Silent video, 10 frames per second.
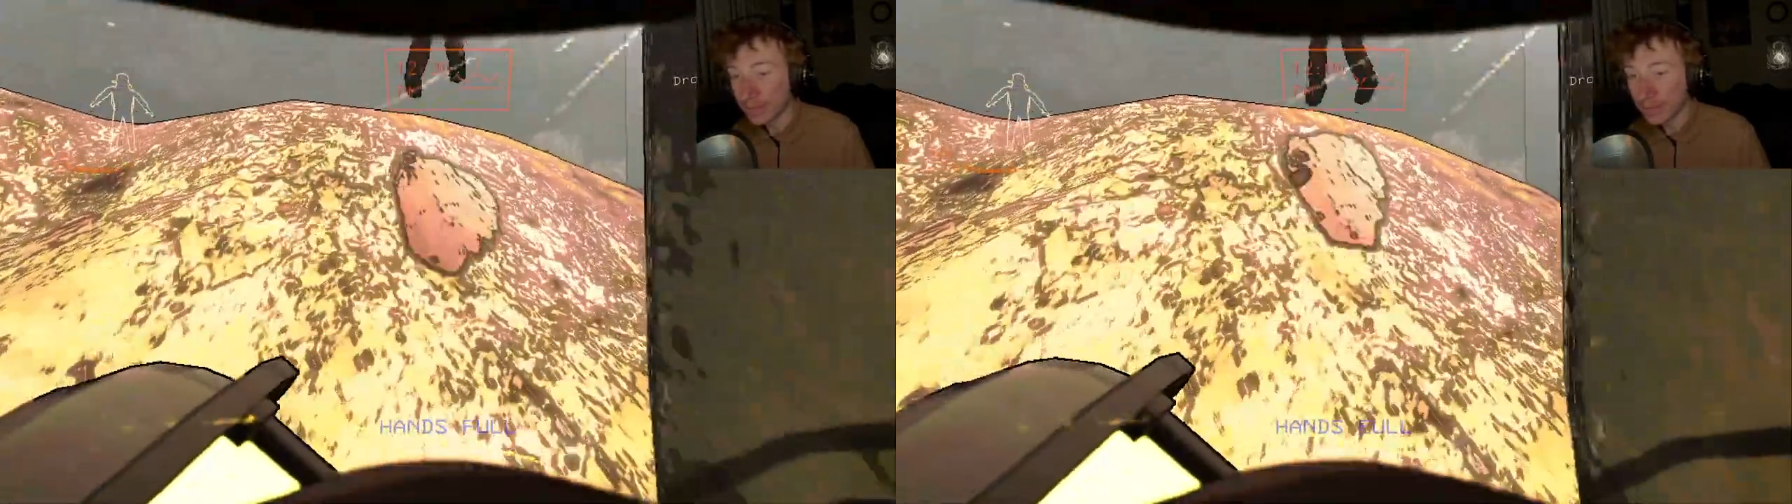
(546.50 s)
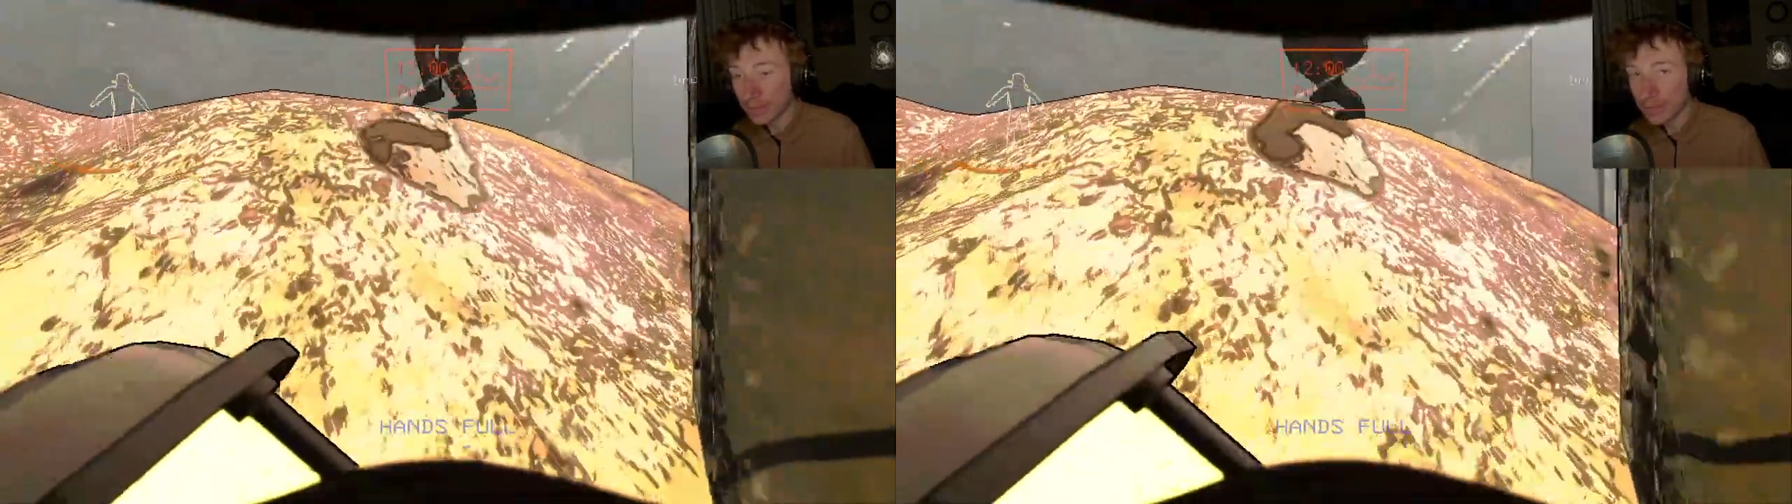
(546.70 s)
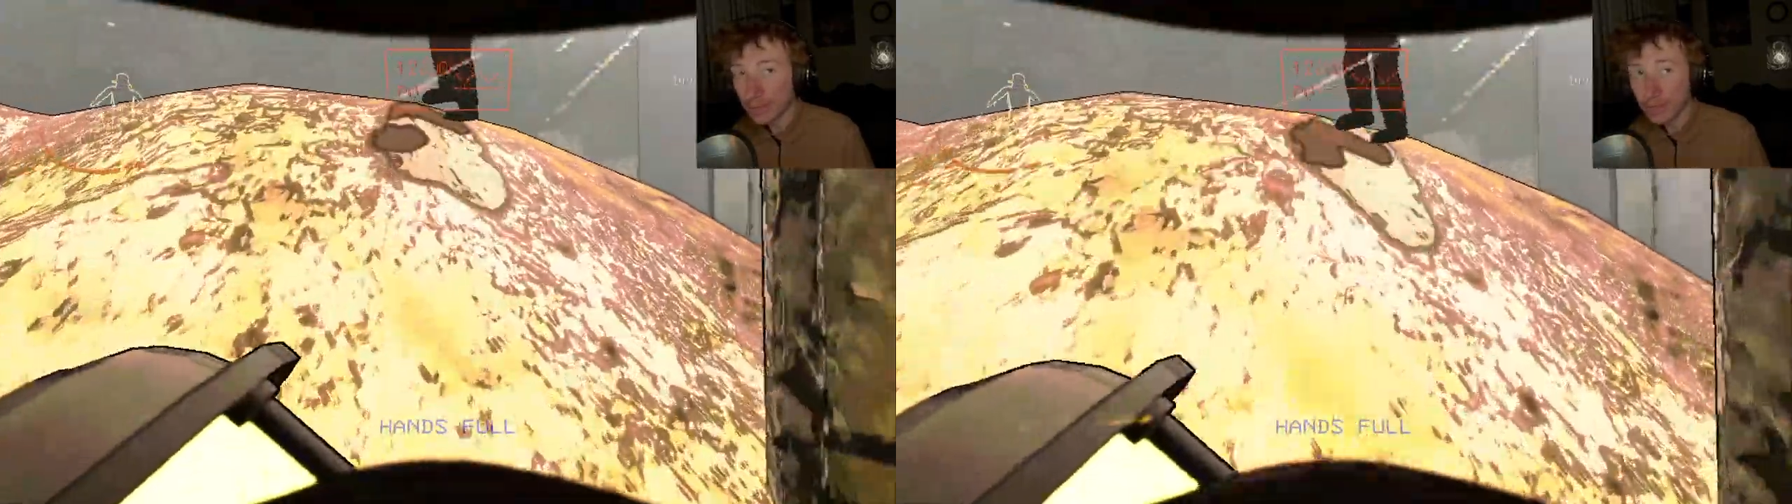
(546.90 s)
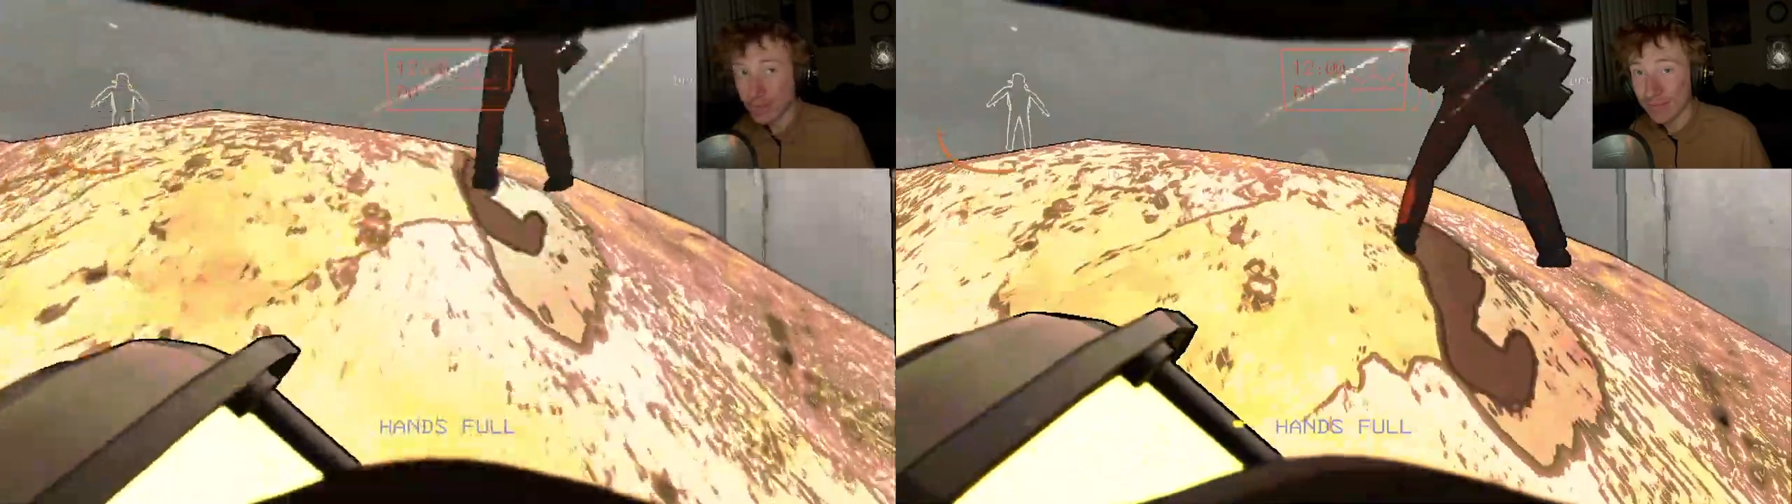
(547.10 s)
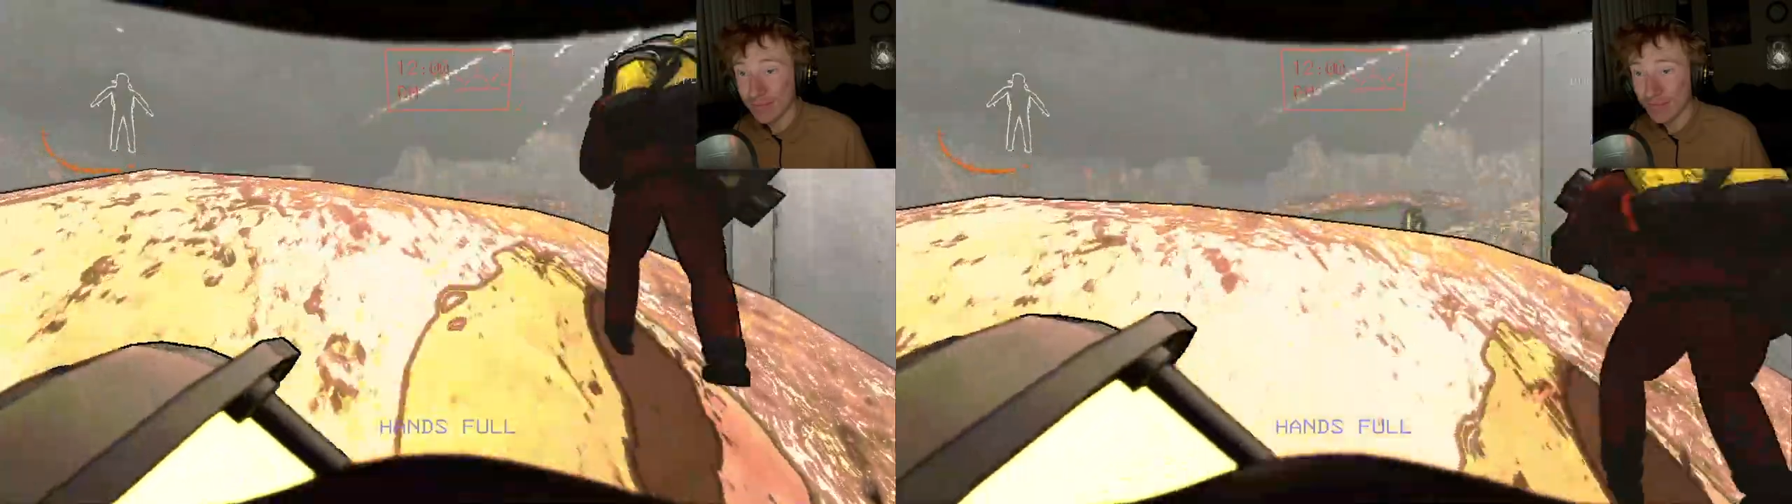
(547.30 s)
we should just go
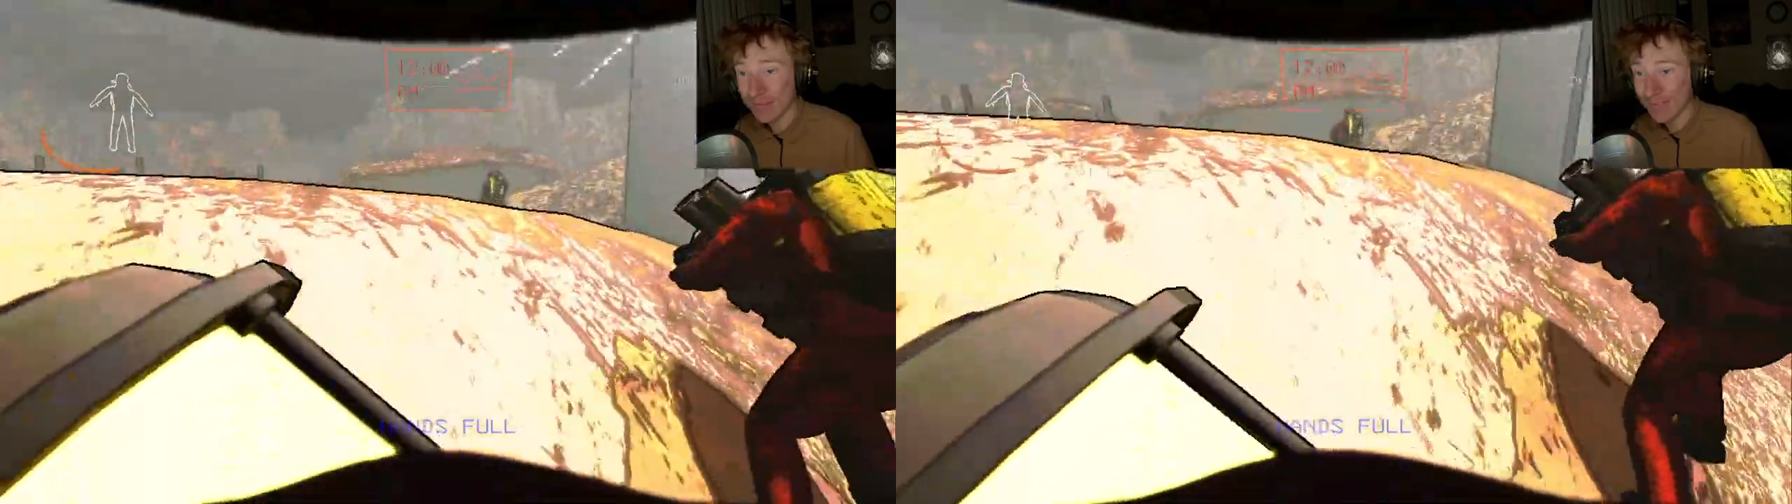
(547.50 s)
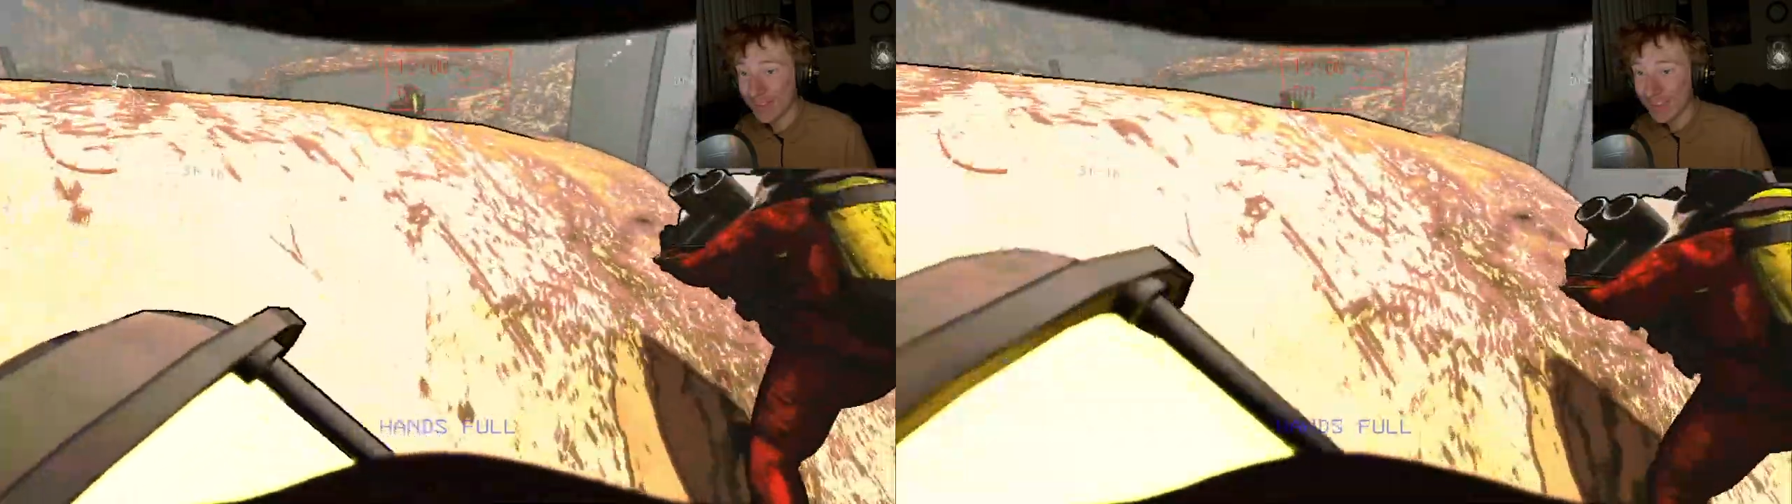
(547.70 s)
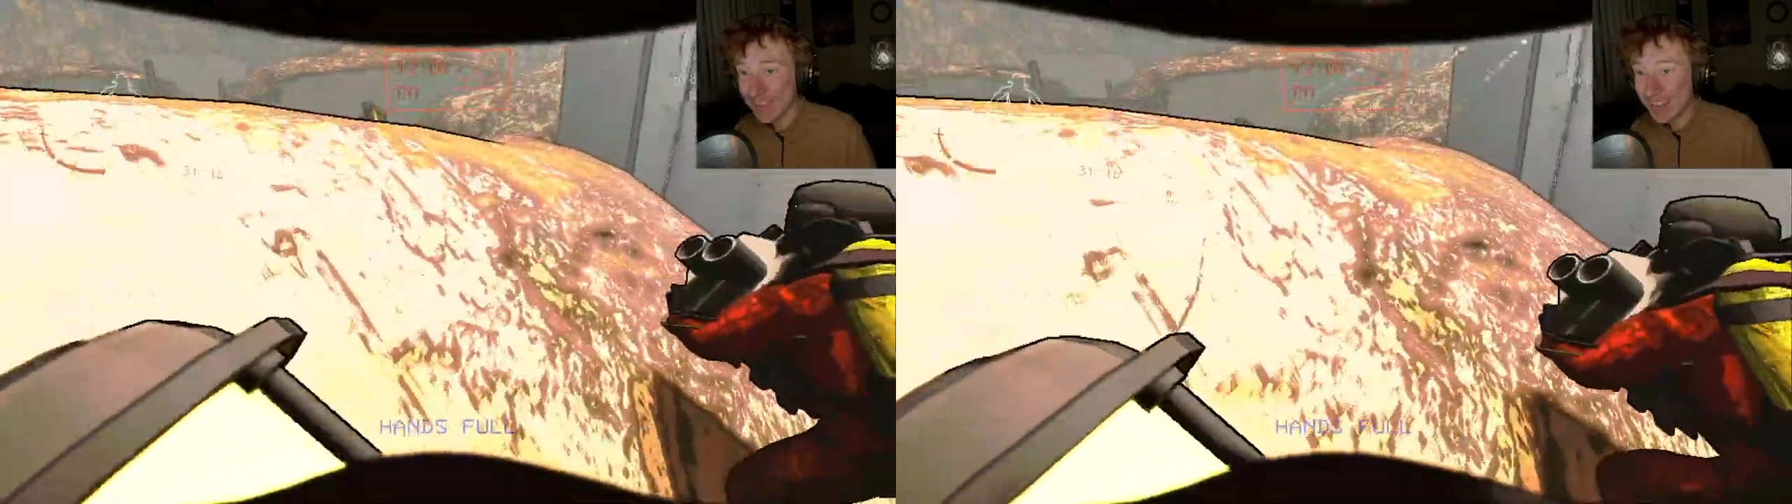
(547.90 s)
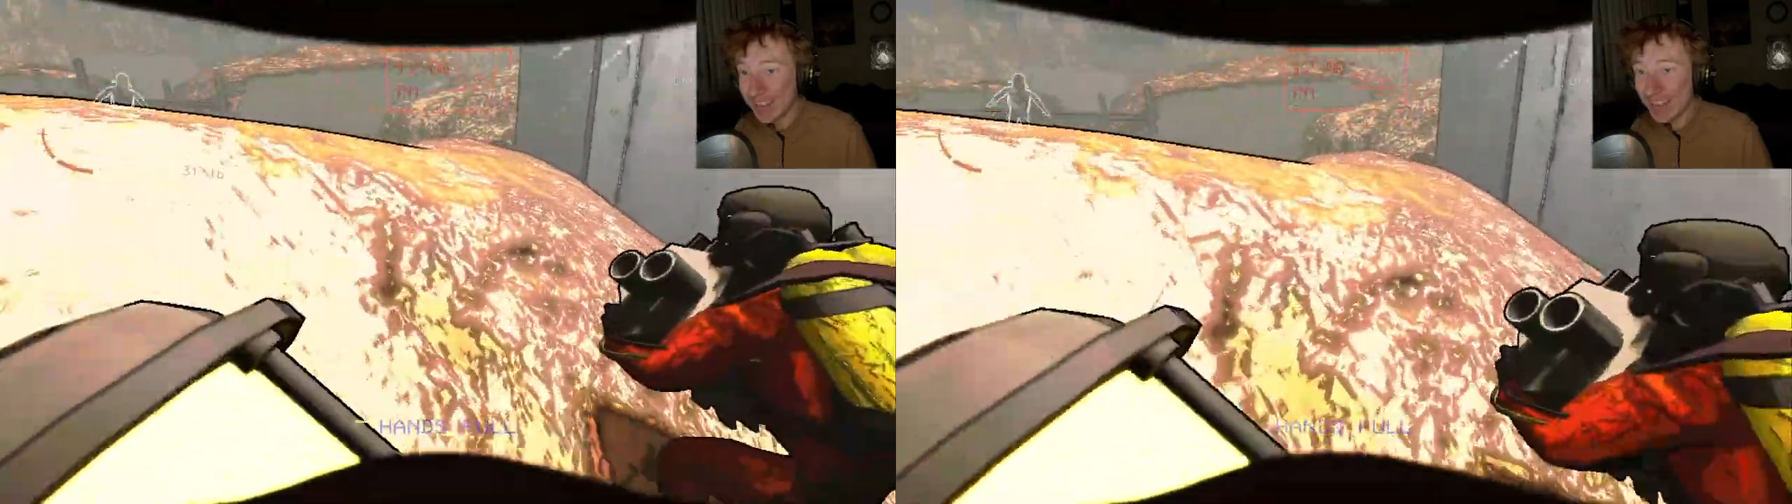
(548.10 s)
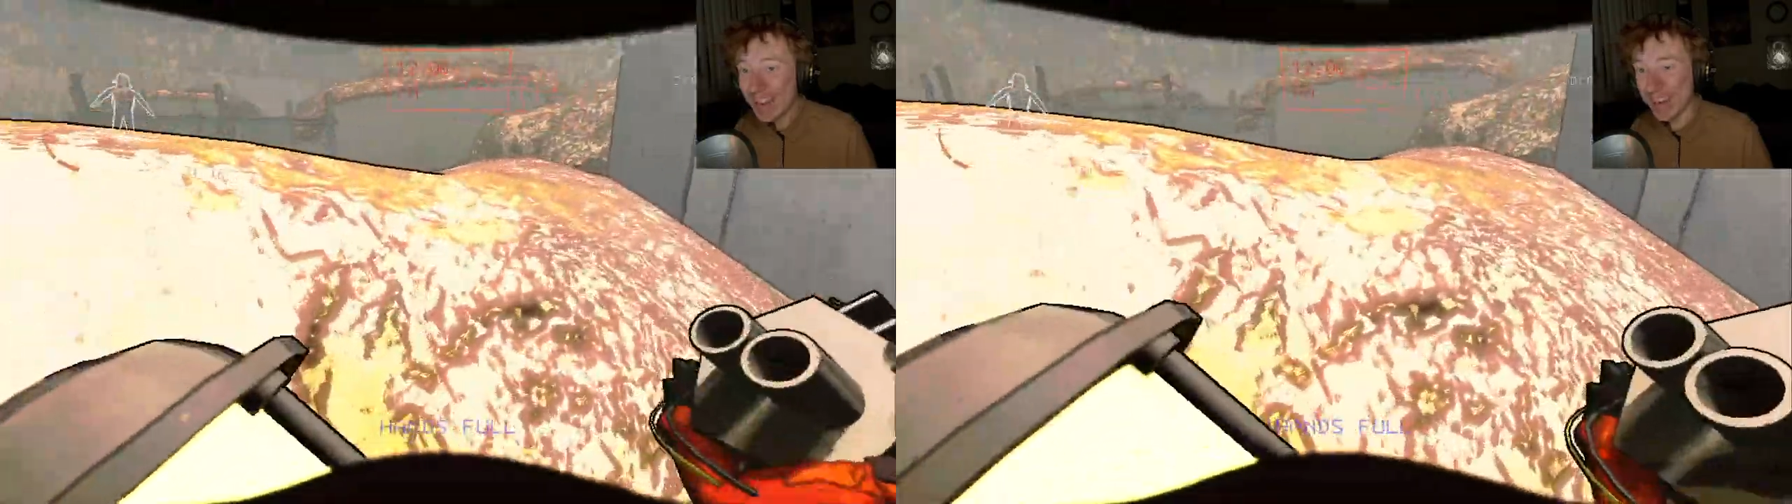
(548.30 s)
south.
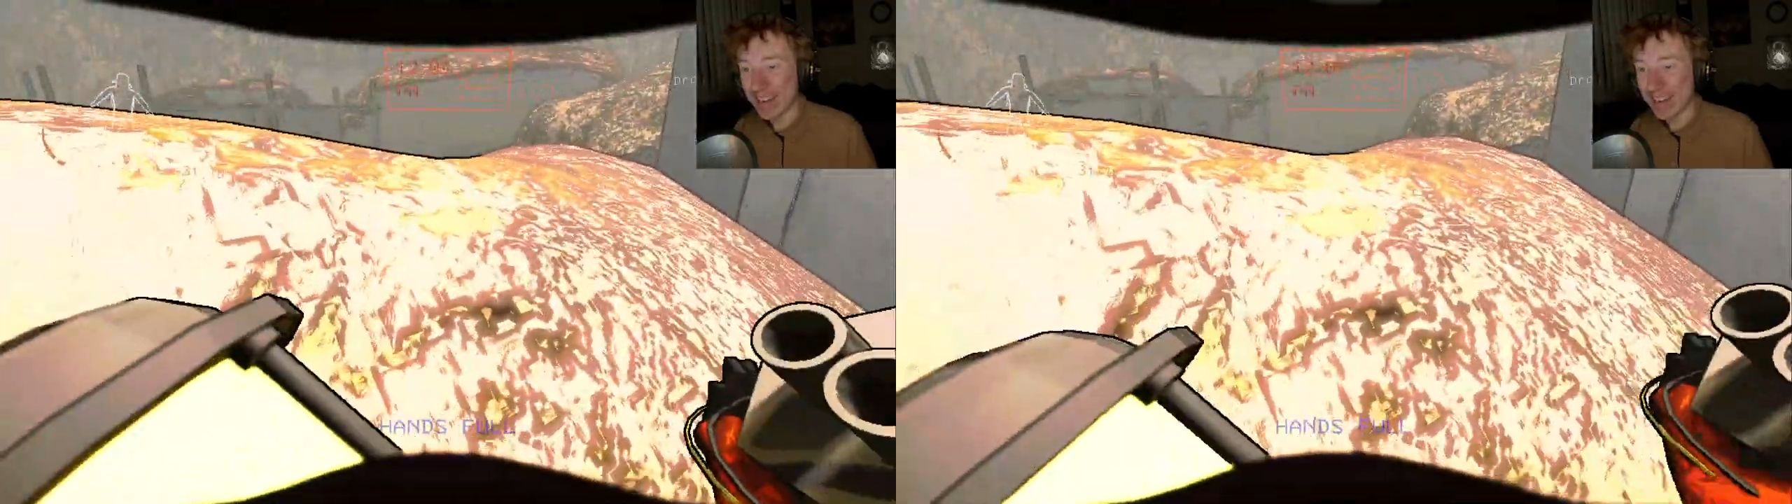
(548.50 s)
Yeah.